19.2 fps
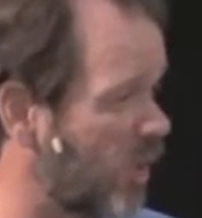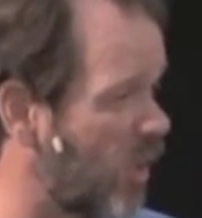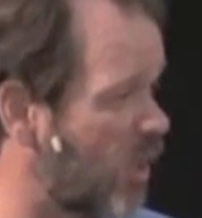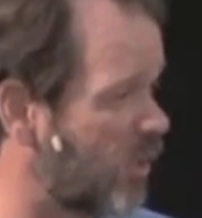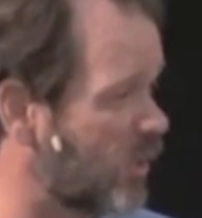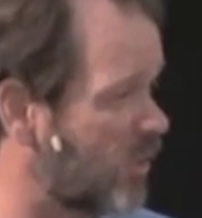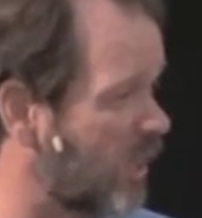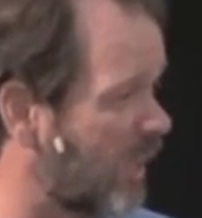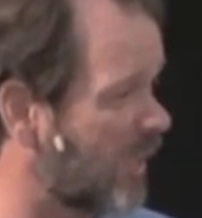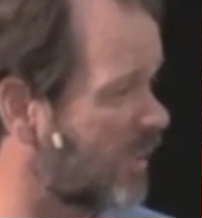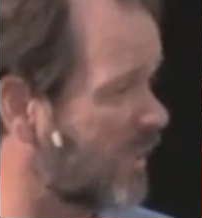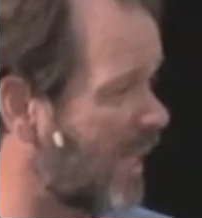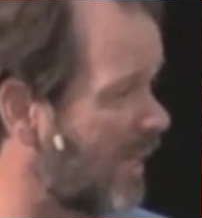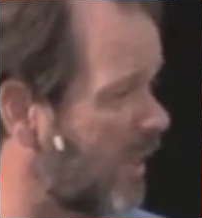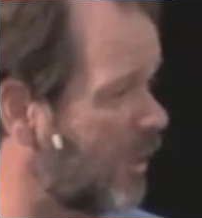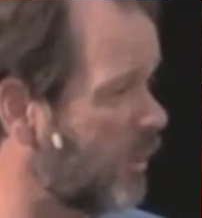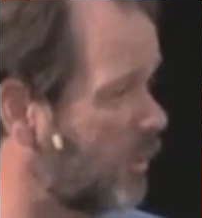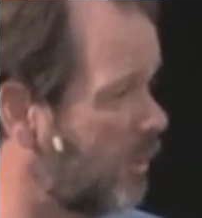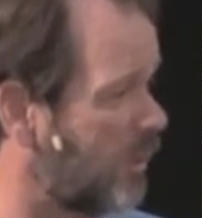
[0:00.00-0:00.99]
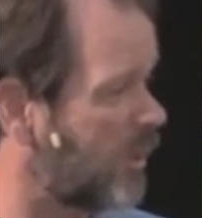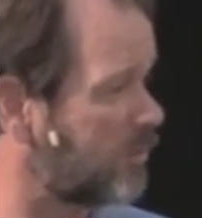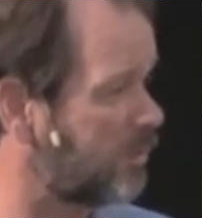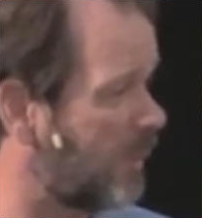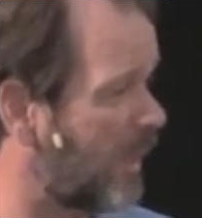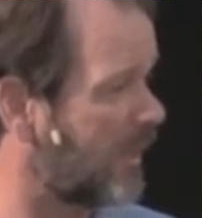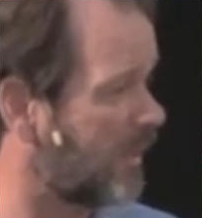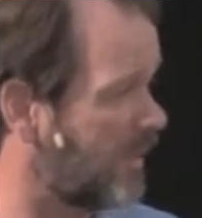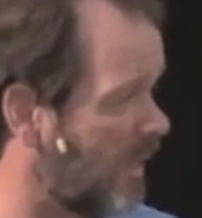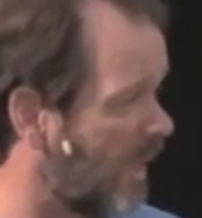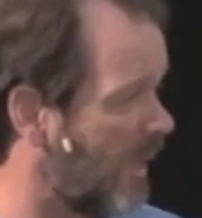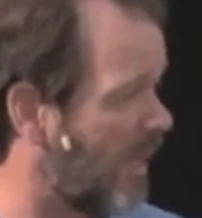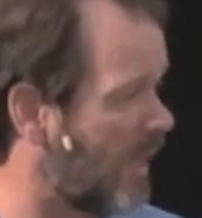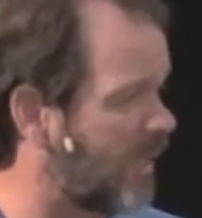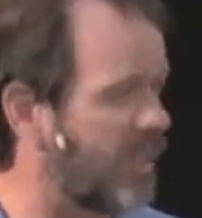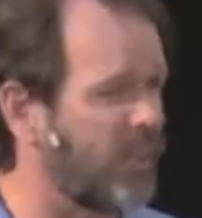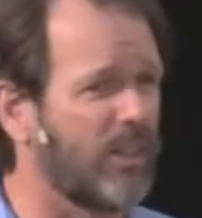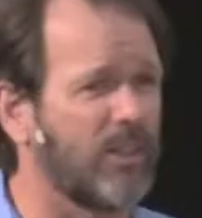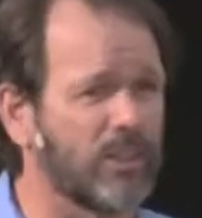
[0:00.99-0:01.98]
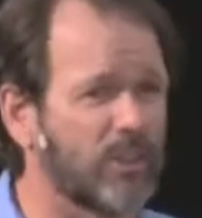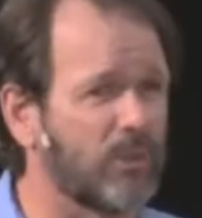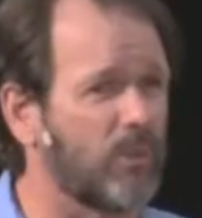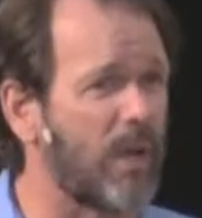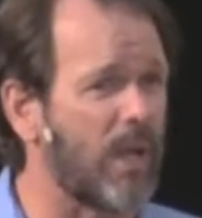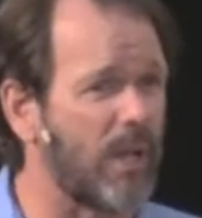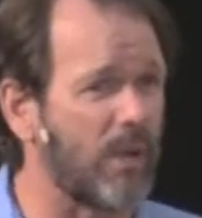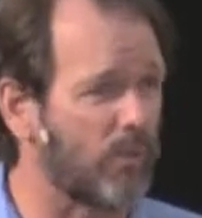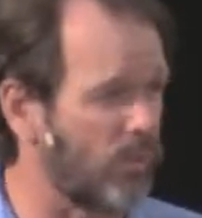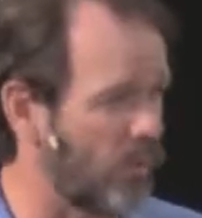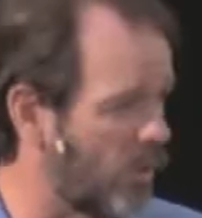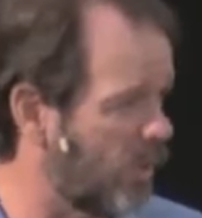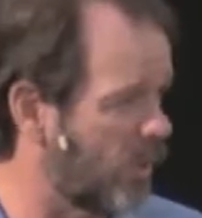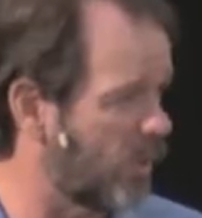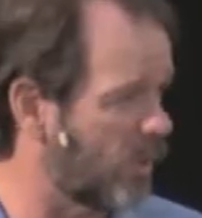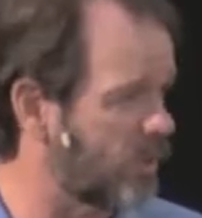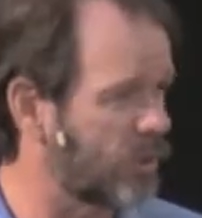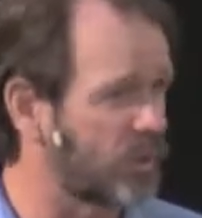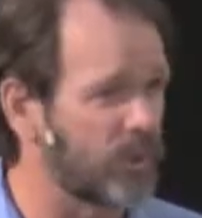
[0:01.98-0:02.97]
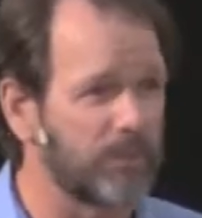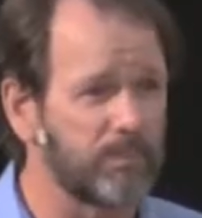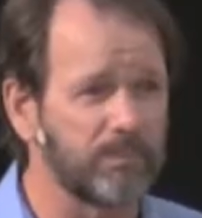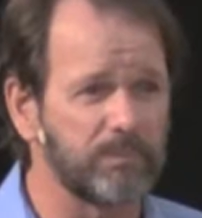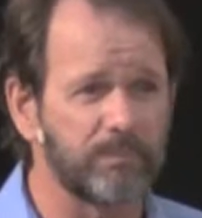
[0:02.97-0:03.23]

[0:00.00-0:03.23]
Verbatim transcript: laws dictated to us by God. Here's the way it works.